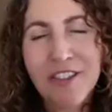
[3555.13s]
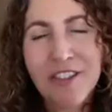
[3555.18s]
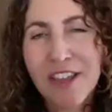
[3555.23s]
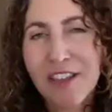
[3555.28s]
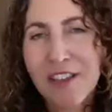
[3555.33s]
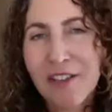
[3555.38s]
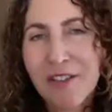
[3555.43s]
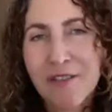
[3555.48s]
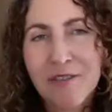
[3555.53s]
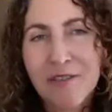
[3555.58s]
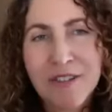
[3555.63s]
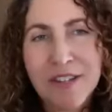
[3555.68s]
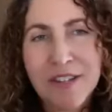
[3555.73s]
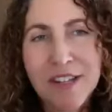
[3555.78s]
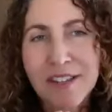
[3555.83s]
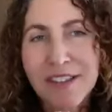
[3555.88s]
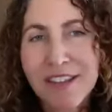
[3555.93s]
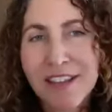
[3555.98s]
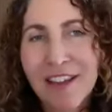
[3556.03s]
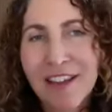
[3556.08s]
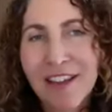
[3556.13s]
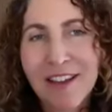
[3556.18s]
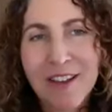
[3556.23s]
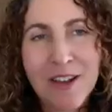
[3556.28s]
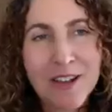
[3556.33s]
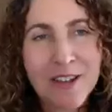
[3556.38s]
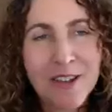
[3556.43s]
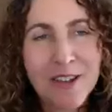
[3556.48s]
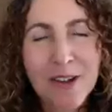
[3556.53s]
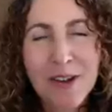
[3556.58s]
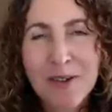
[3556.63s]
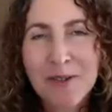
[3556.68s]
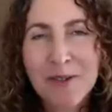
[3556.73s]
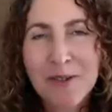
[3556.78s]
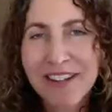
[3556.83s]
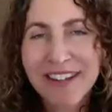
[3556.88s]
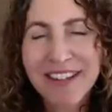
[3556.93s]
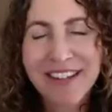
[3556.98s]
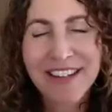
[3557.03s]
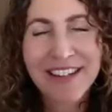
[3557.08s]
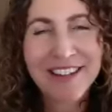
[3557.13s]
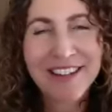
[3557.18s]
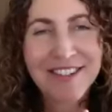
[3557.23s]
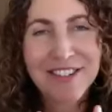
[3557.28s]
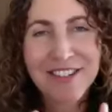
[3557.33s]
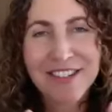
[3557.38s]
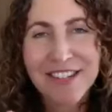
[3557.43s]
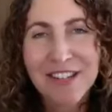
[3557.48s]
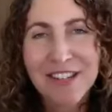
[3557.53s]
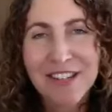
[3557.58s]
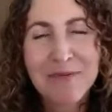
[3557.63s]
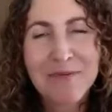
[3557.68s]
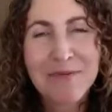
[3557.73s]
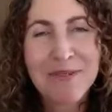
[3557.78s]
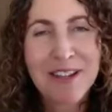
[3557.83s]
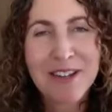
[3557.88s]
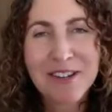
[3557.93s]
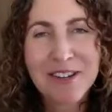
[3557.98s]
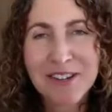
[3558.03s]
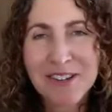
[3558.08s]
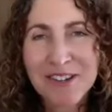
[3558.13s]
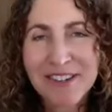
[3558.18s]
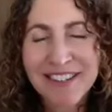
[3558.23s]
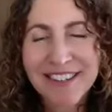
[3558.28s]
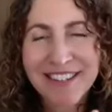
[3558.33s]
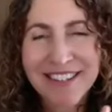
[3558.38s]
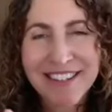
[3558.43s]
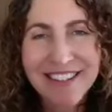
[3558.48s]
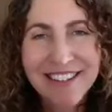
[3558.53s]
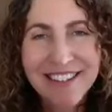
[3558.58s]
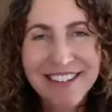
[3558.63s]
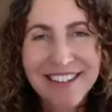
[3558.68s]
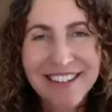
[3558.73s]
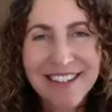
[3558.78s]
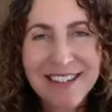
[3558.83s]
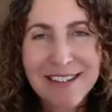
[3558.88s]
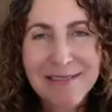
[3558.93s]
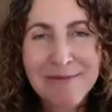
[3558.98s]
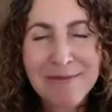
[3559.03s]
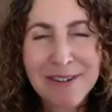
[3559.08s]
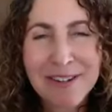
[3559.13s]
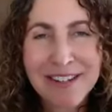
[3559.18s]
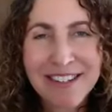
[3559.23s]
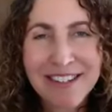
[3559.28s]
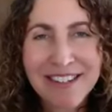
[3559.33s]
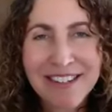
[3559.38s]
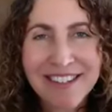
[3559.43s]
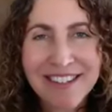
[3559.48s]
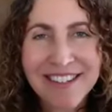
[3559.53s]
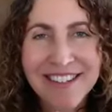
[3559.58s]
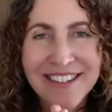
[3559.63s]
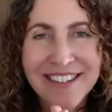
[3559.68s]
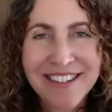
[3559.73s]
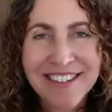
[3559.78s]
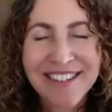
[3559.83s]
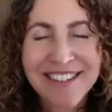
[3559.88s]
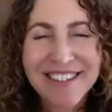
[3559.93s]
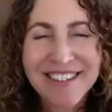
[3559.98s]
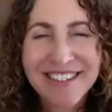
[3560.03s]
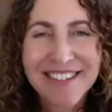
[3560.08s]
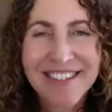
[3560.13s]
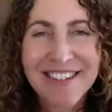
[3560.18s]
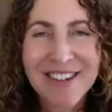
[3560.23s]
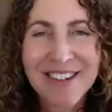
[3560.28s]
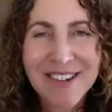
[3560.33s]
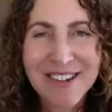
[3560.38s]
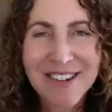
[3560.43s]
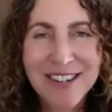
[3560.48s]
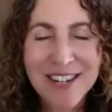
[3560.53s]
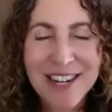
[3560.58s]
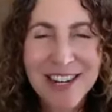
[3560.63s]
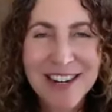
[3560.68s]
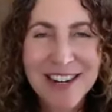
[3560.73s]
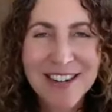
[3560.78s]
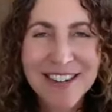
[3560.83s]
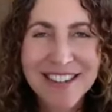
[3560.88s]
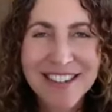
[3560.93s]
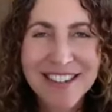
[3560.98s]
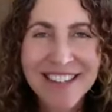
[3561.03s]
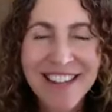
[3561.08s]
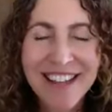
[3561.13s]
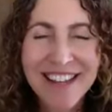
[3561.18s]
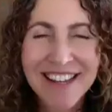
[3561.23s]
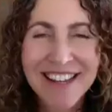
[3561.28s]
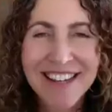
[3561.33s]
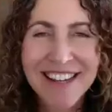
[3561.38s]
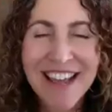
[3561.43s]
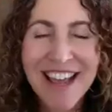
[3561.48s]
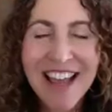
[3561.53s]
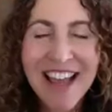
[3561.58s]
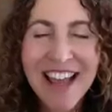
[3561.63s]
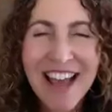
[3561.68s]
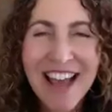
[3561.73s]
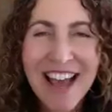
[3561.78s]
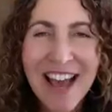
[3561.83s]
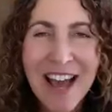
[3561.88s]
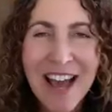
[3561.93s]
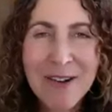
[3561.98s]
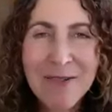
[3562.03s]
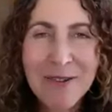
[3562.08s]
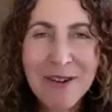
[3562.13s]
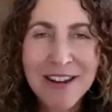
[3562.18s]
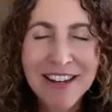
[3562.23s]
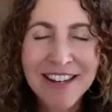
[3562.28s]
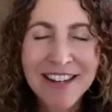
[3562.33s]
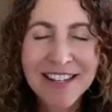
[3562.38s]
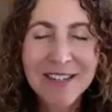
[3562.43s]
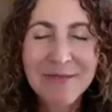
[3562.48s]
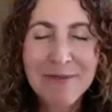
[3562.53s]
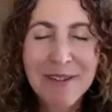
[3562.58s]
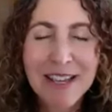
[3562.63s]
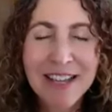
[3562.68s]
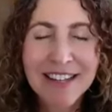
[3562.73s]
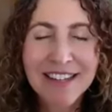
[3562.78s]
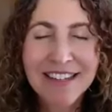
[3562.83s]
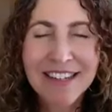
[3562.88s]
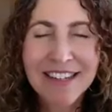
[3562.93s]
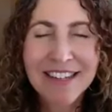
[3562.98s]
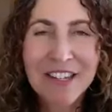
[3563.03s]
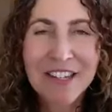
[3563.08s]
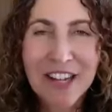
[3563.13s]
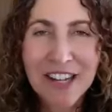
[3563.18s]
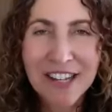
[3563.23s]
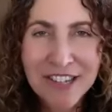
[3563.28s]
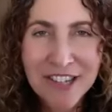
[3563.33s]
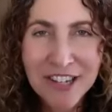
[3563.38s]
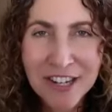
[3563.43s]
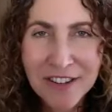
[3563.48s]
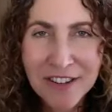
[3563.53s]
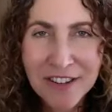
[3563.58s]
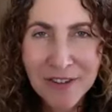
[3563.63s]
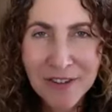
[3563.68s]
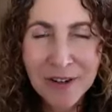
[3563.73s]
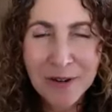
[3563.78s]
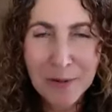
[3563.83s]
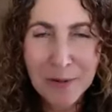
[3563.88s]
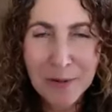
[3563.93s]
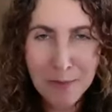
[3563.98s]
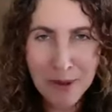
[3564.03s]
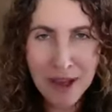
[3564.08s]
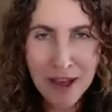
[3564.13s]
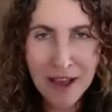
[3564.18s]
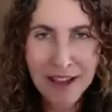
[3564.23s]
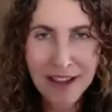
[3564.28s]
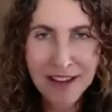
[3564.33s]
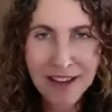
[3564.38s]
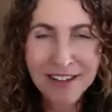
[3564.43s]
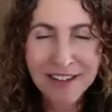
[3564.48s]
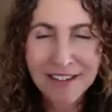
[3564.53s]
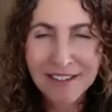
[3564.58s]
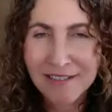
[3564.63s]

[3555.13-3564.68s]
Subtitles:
Thank you, Cynthia. Mm-hmm. It's always like just such a pleasure to experience your shares. And I wanted to make a suggestion, if you don't mind.